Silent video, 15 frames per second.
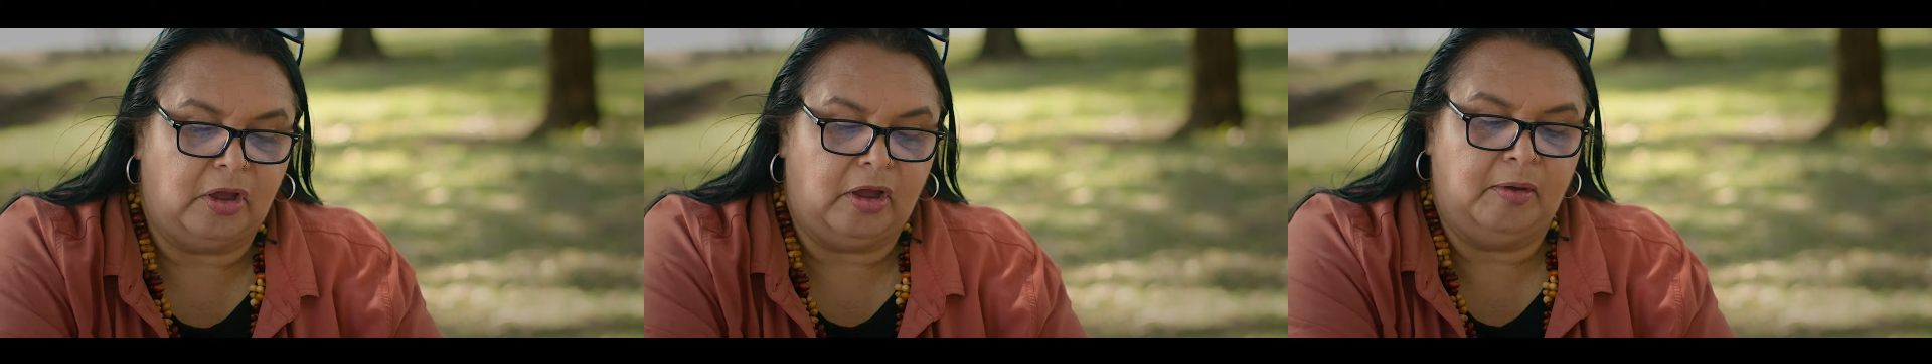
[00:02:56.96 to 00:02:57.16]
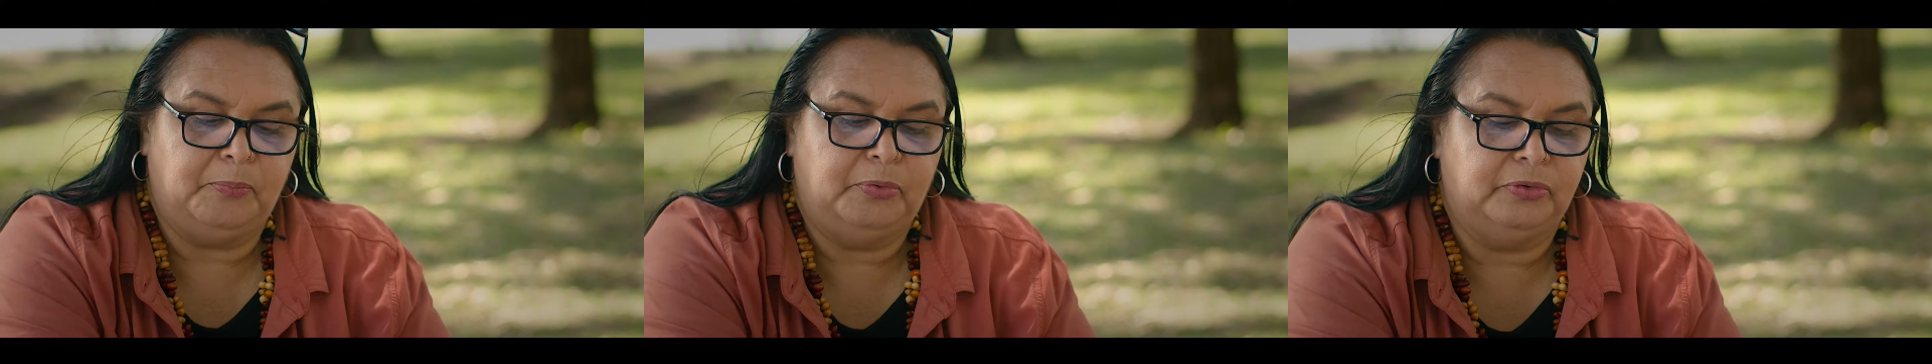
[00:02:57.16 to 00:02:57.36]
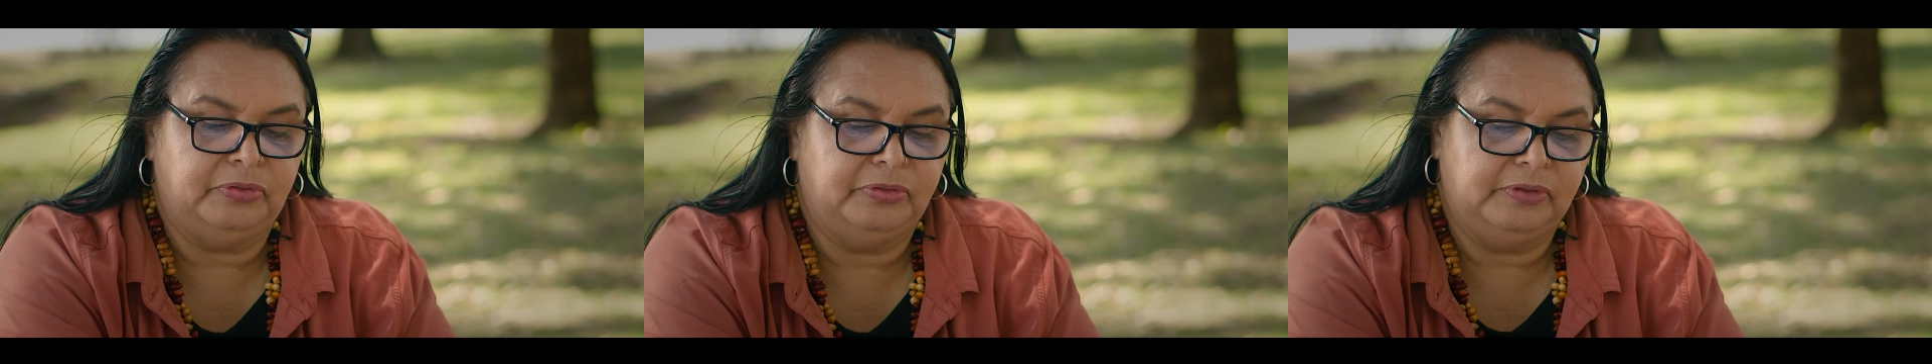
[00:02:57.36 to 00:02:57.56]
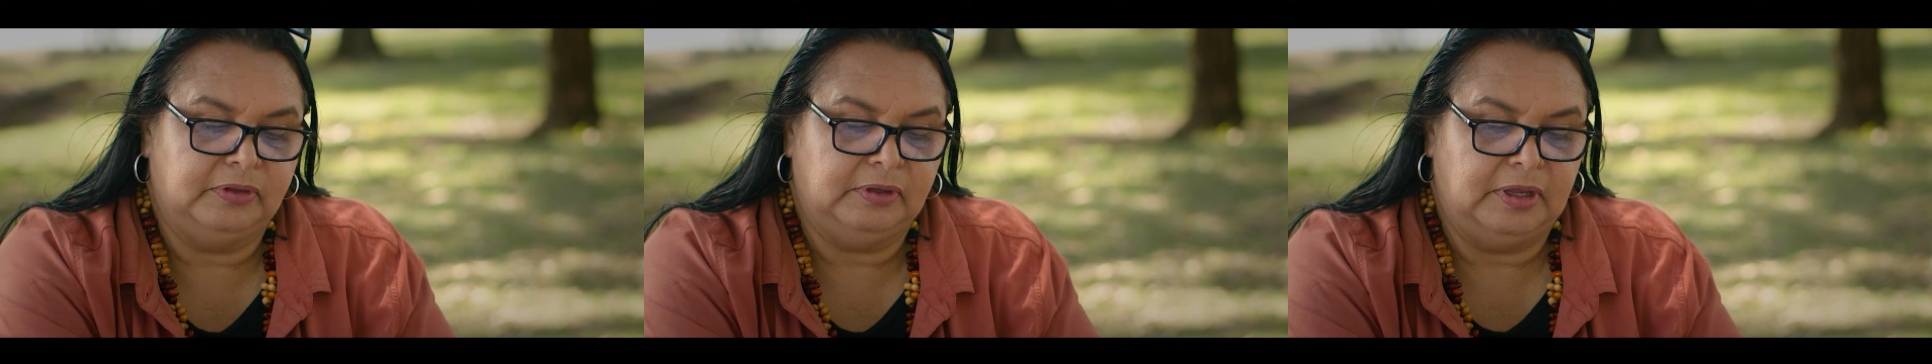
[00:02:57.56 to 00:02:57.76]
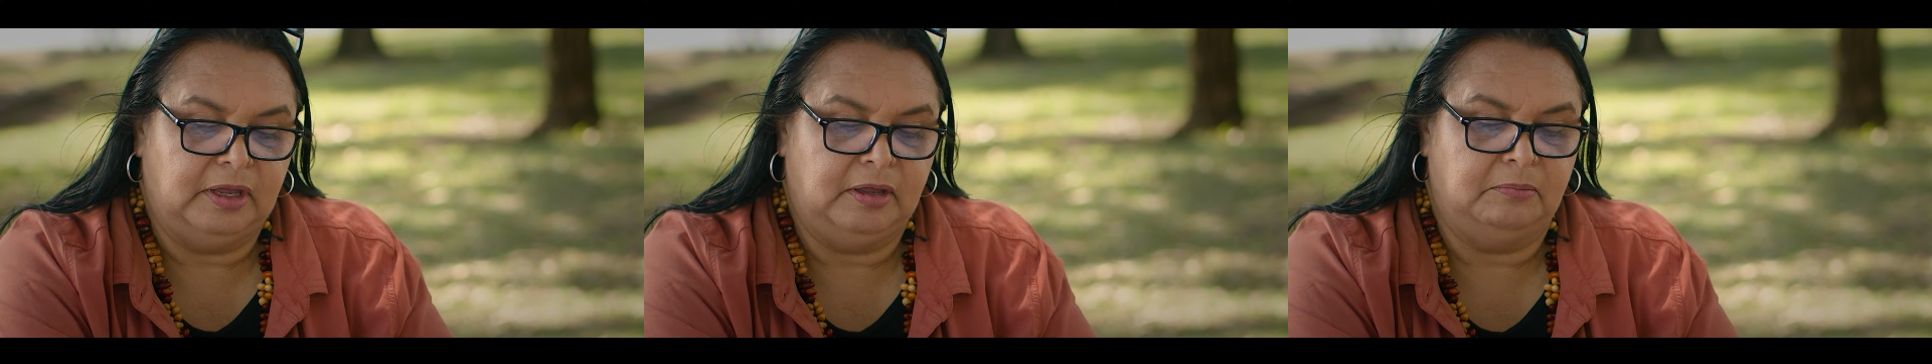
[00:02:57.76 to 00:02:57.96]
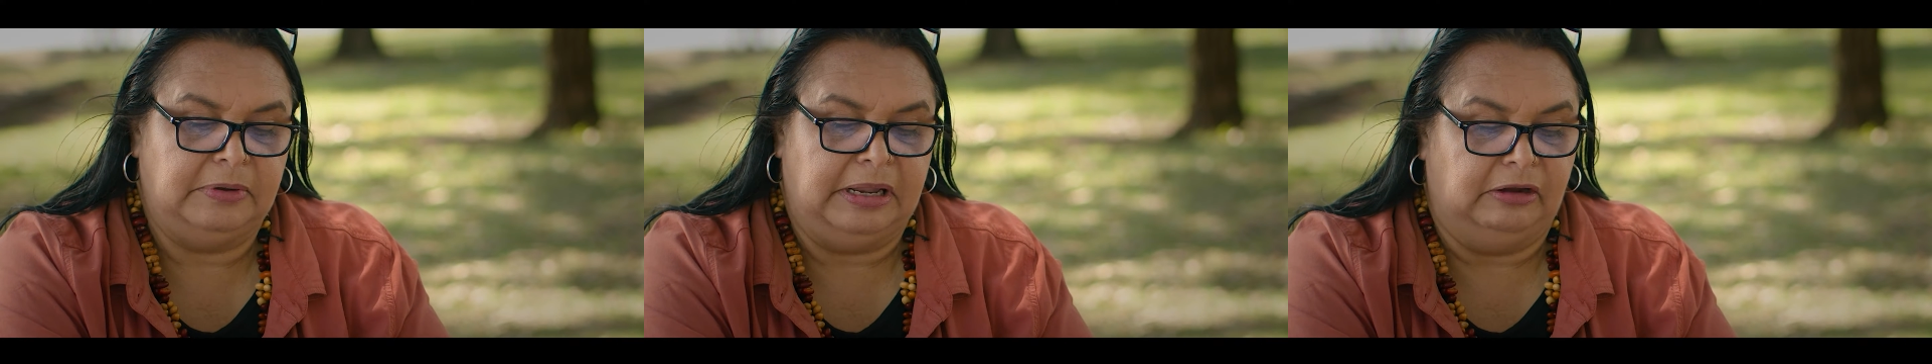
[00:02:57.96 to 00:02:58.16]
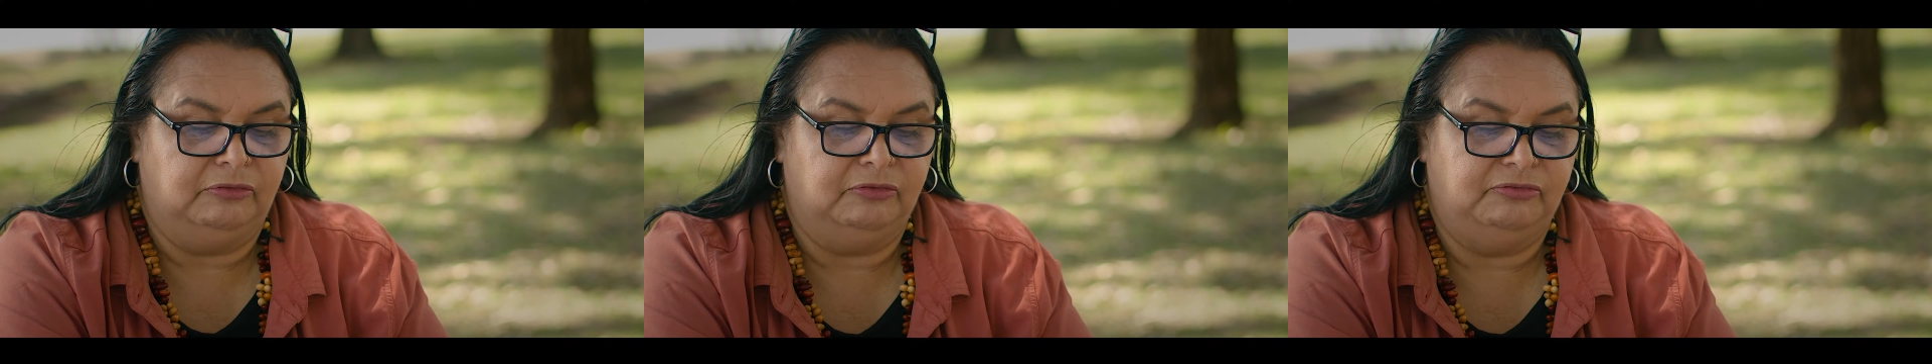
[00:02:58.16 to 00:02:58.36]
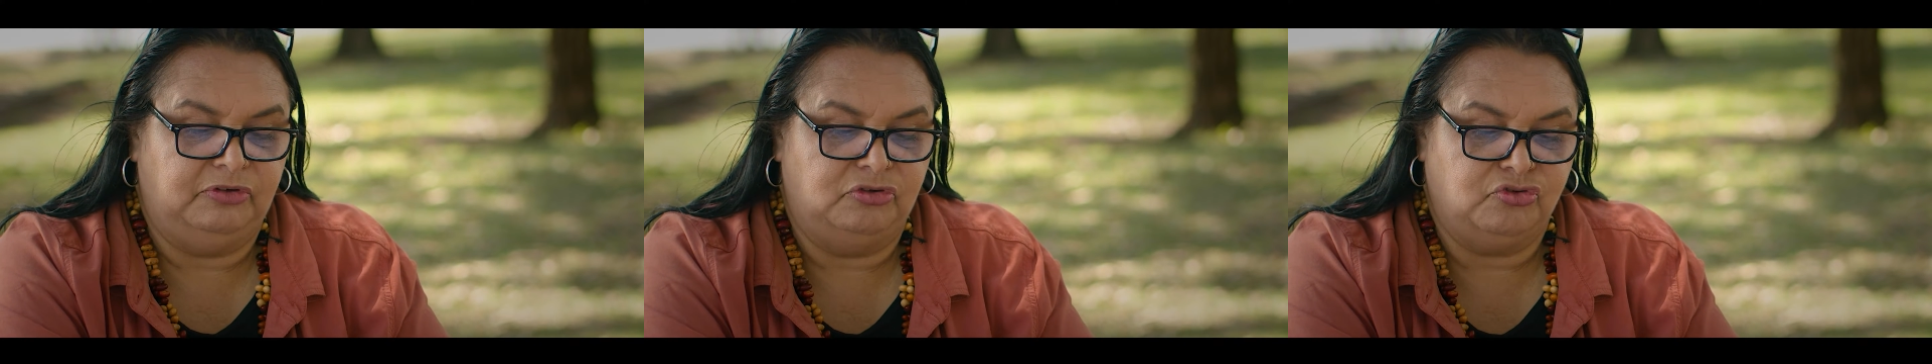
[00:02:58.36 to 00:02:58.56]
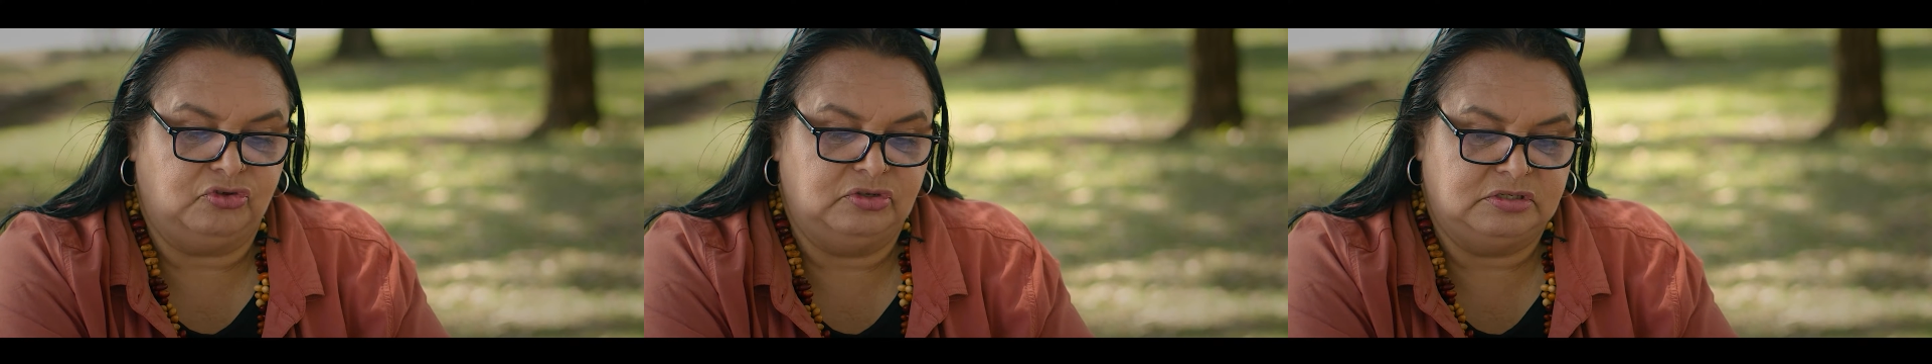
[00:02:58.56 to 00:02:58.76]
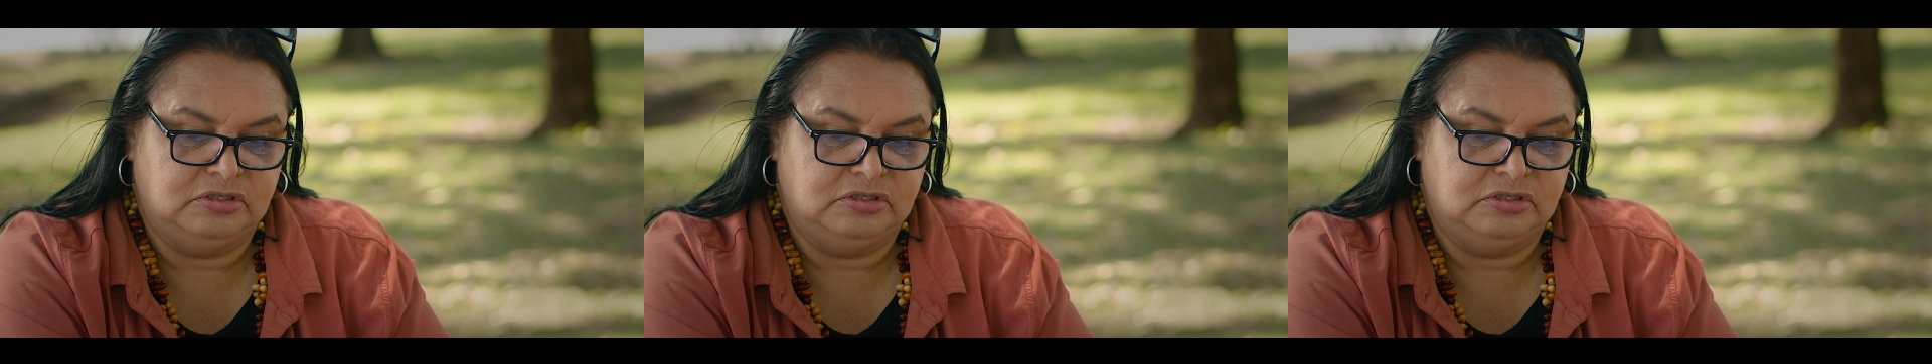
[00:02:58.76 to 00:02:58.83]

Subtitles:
I put the lungfish because